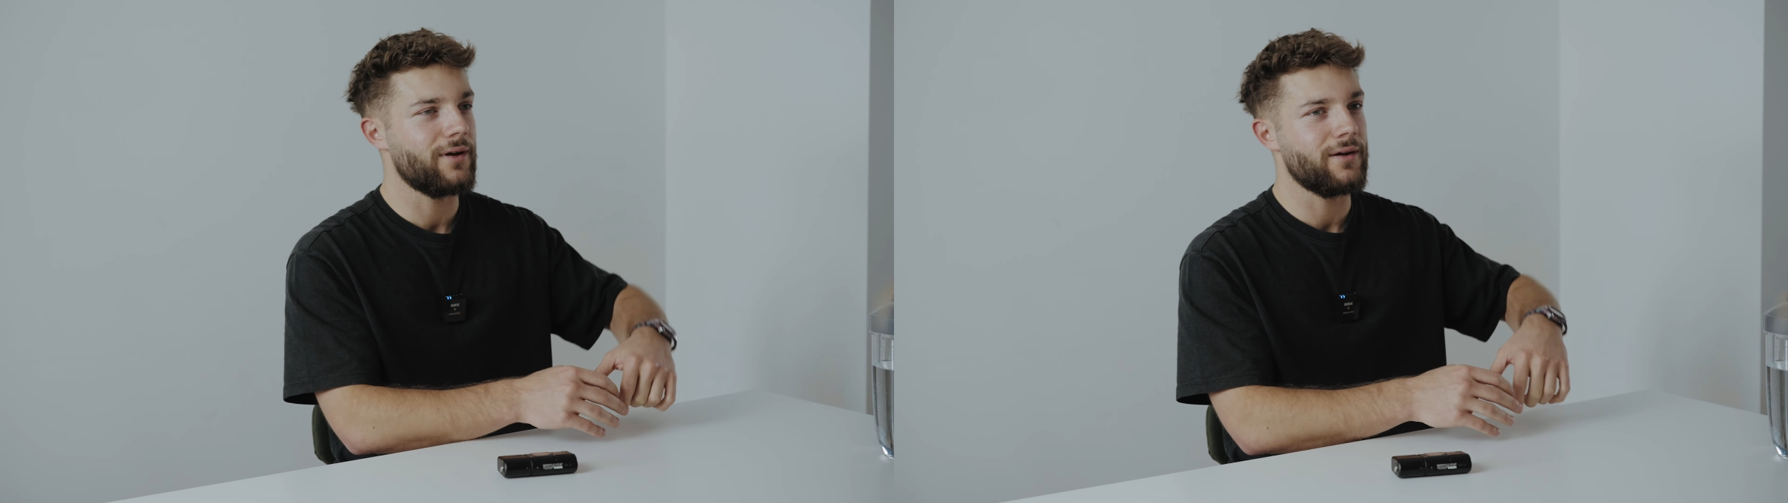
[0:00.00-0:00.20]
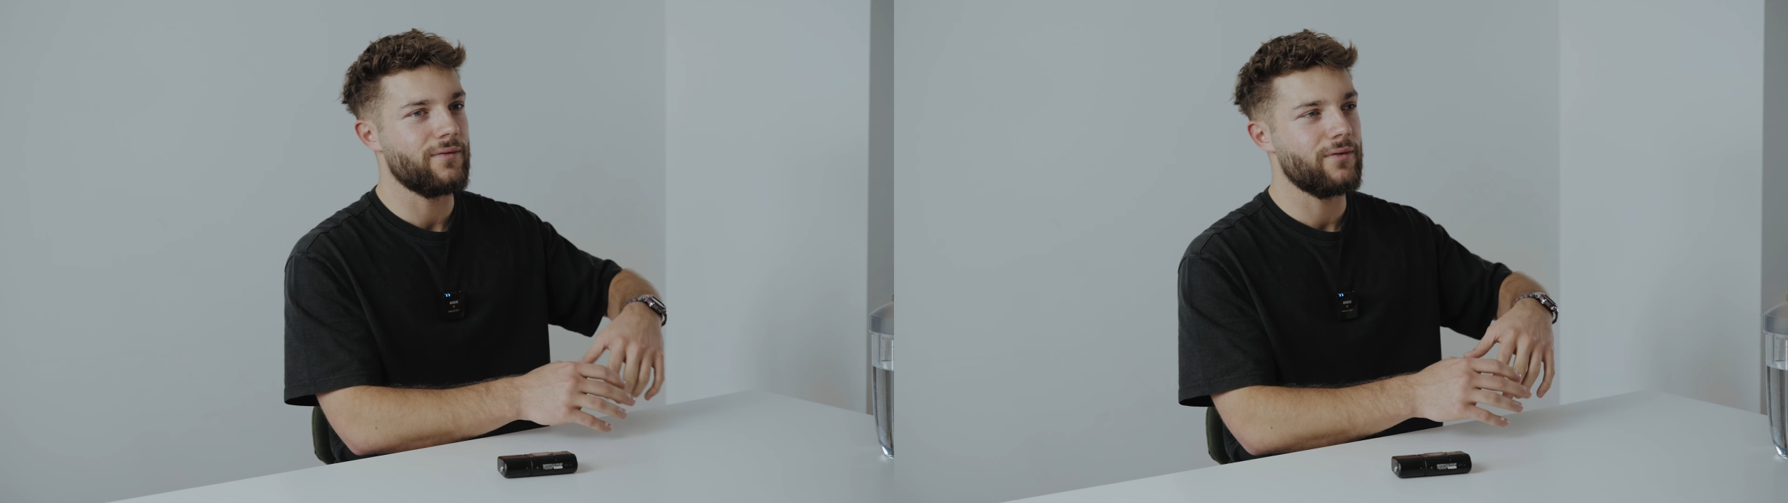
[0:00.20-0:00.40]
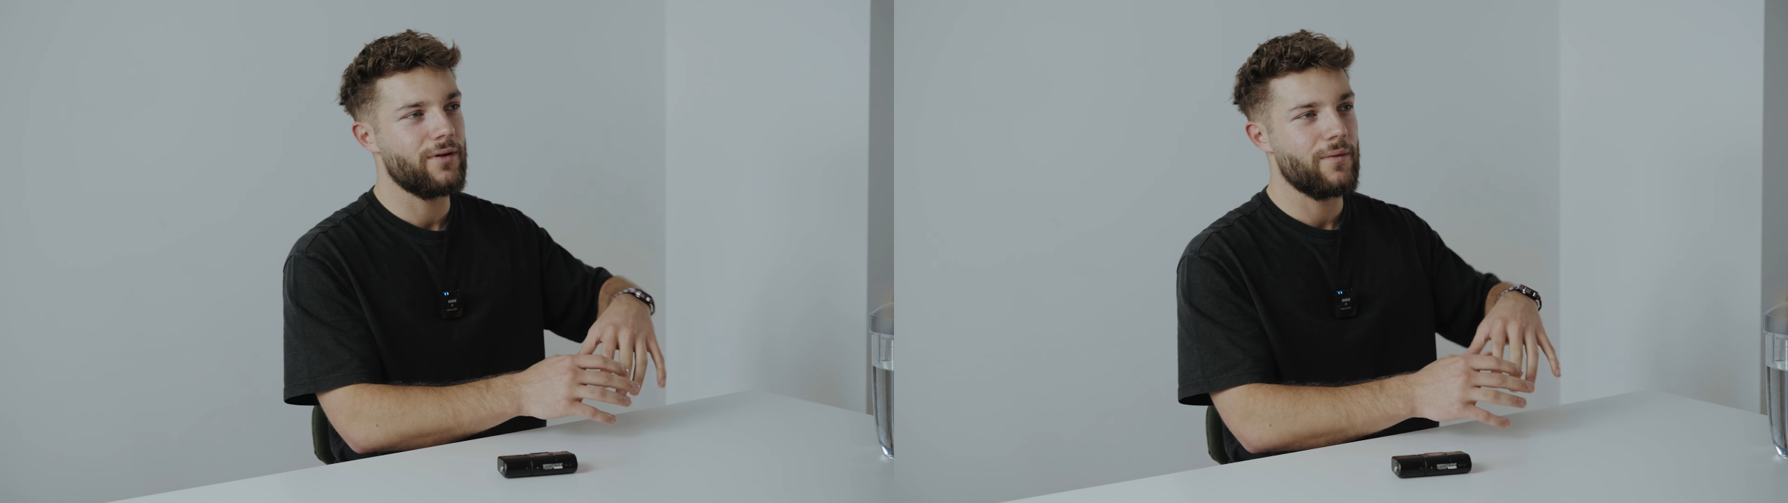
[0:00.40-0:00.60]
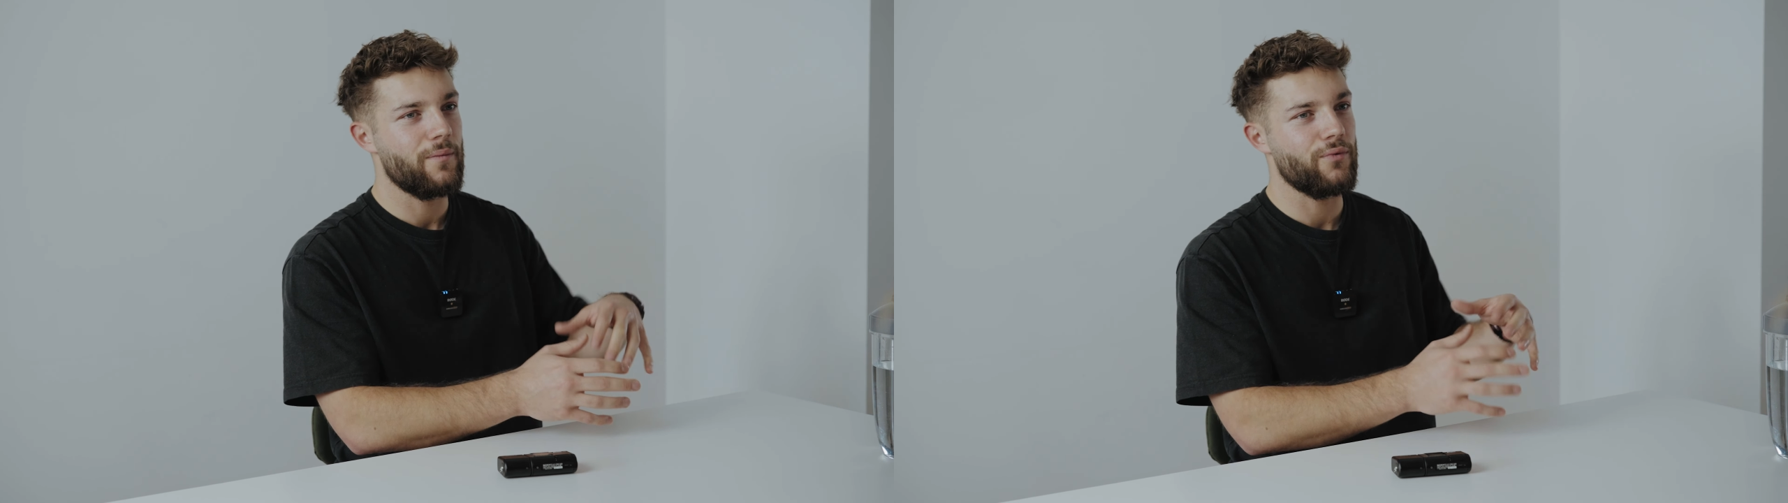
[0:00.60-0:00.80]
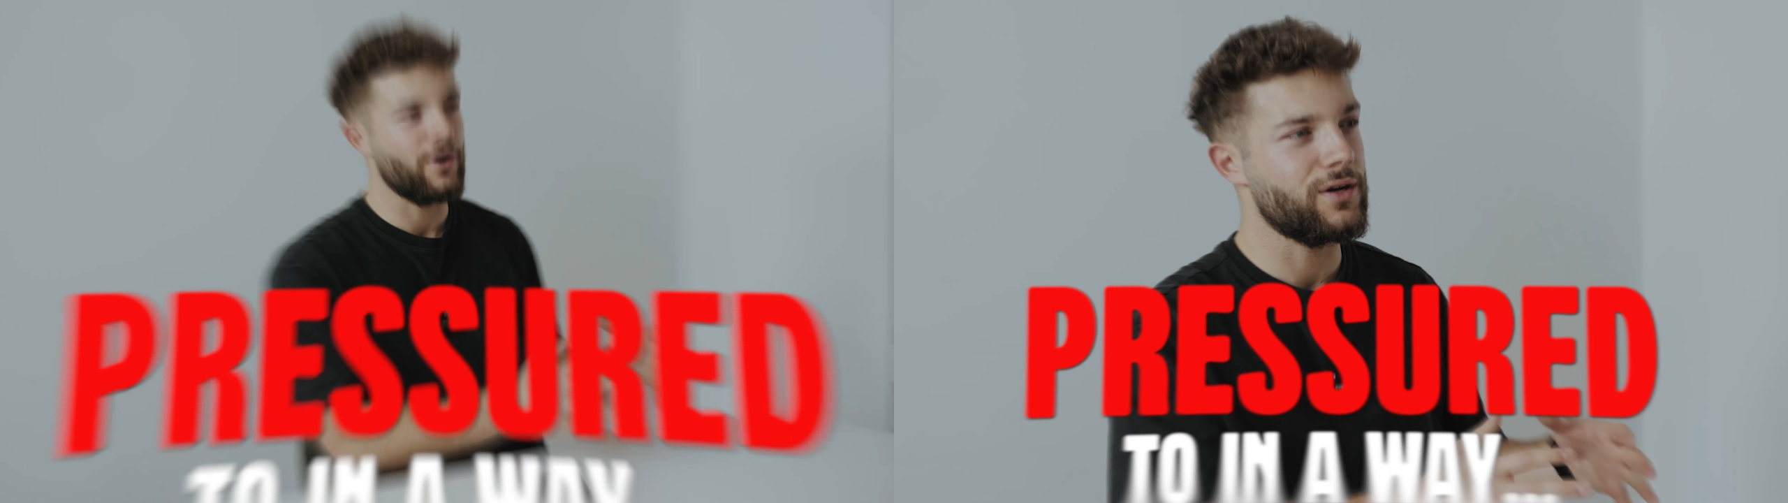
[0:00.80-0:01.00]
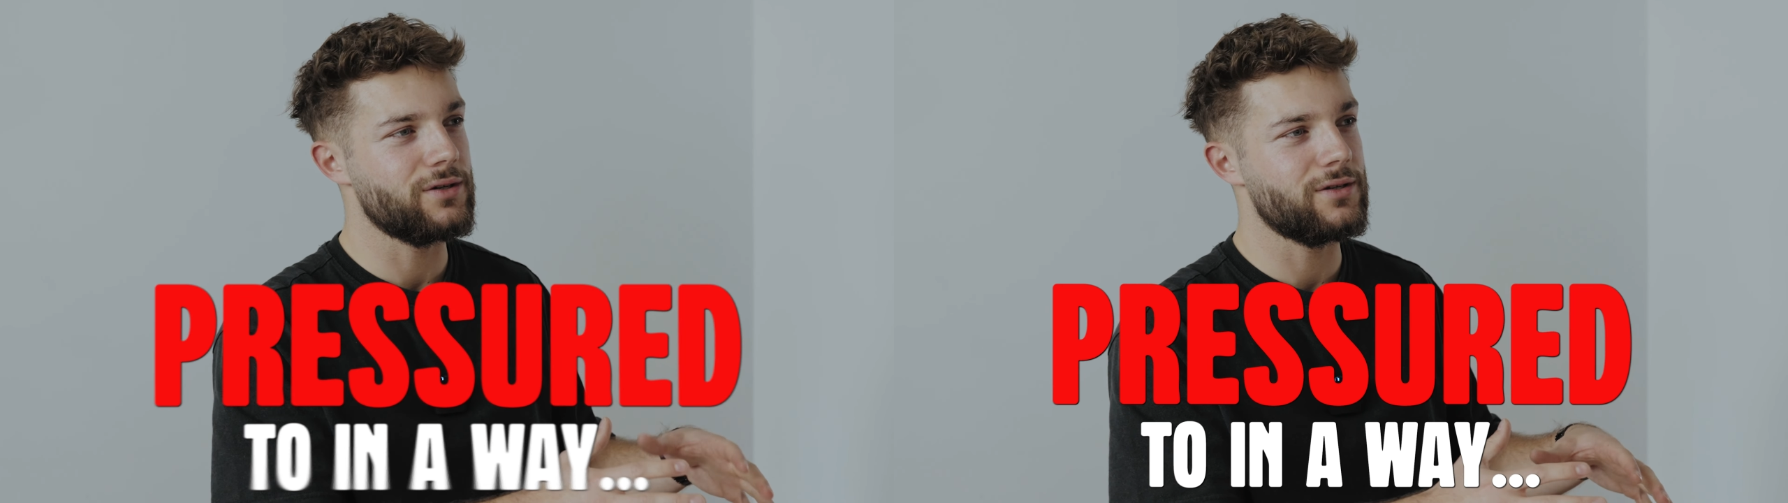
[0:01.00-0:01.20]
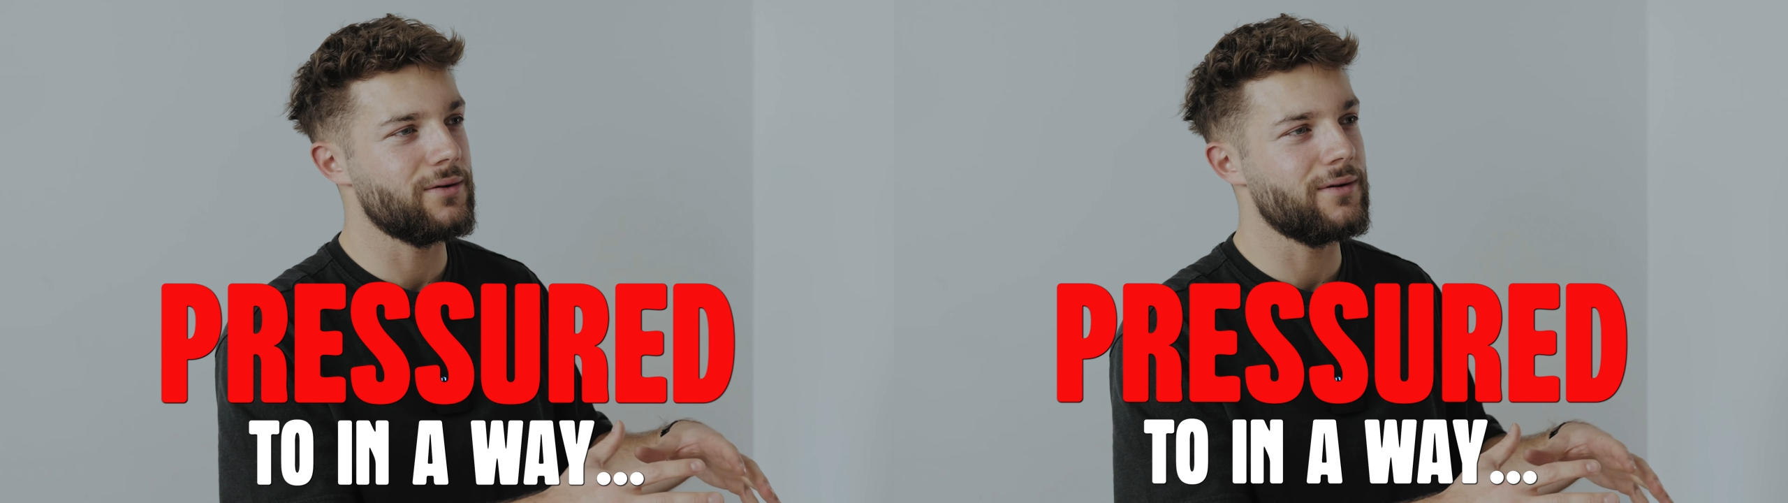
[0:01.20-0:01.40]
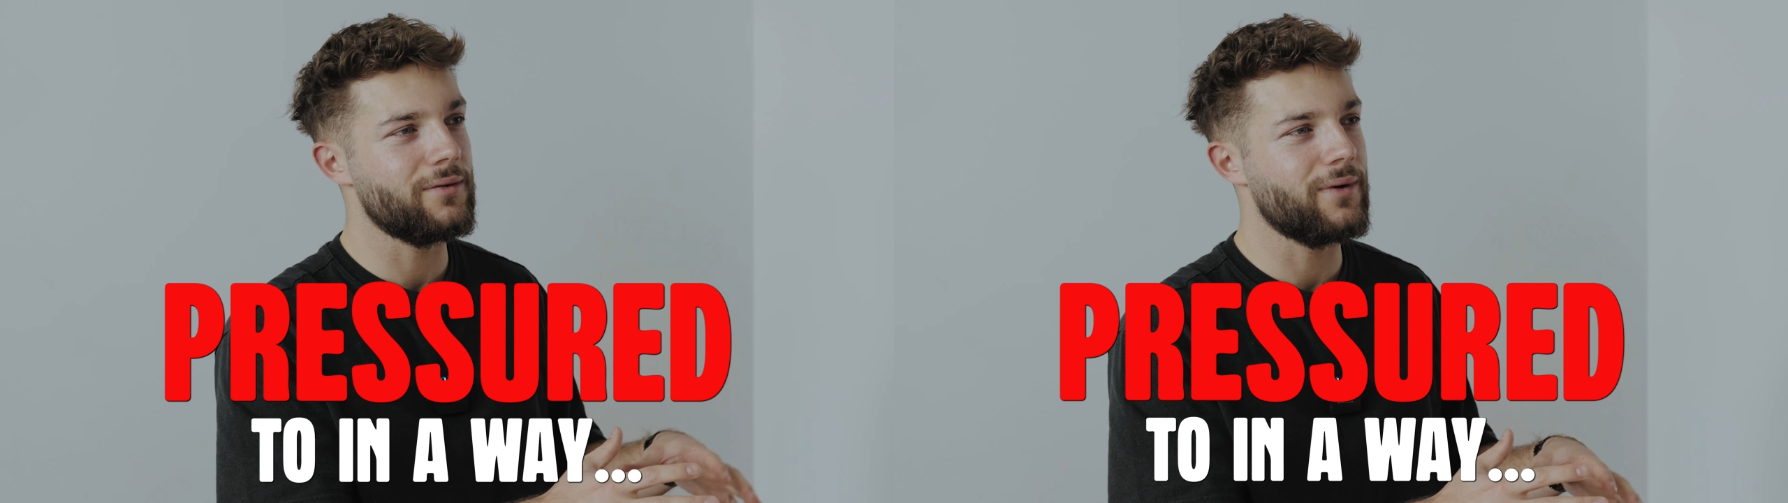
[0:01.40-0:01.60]
kind of pressured to
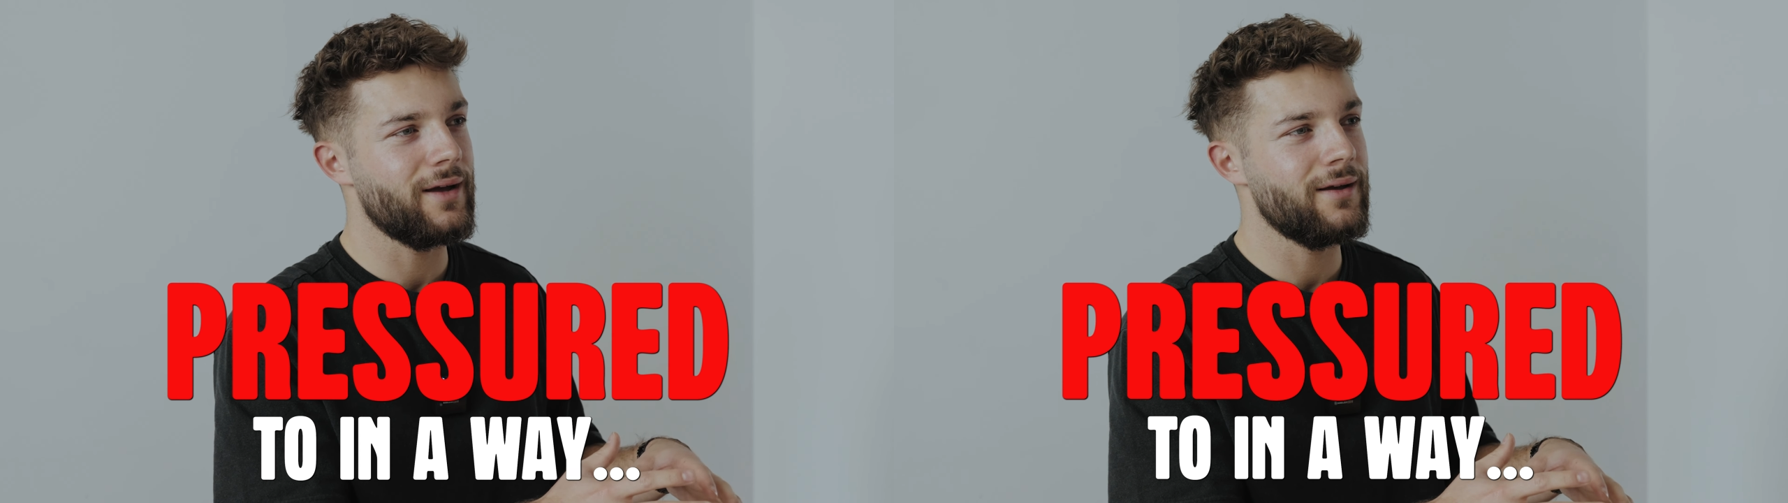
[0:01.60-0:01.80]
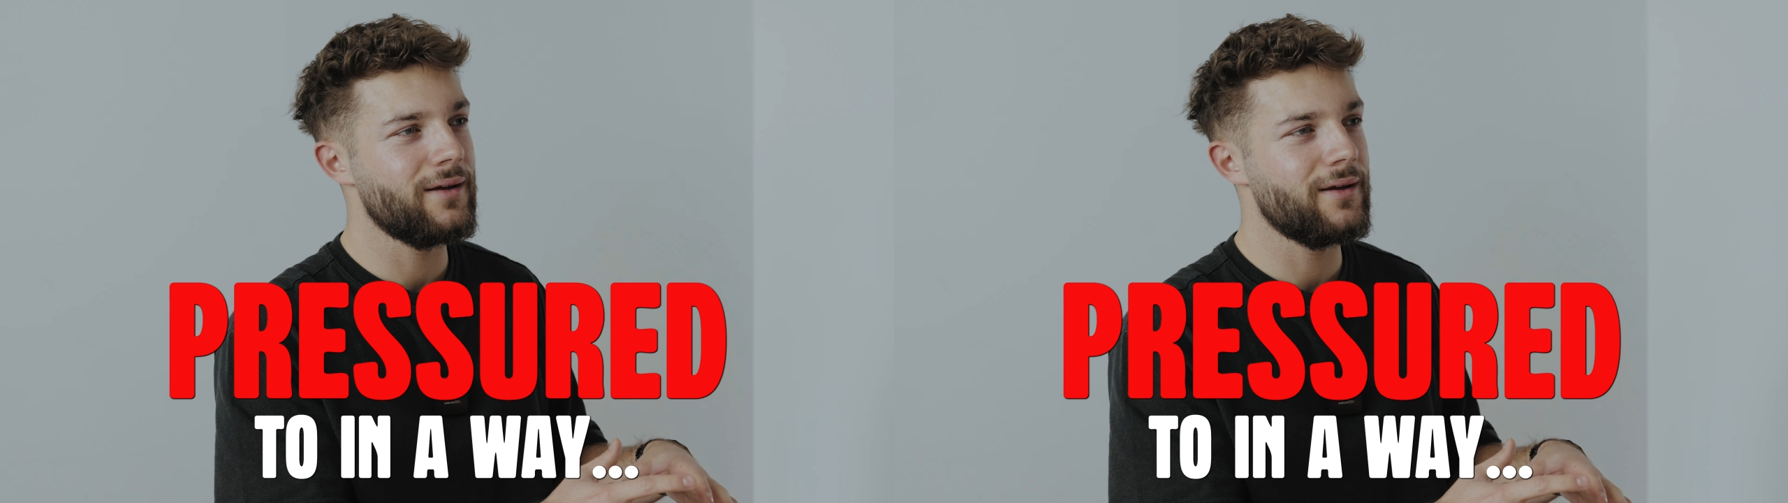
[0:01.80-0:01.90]
in a way.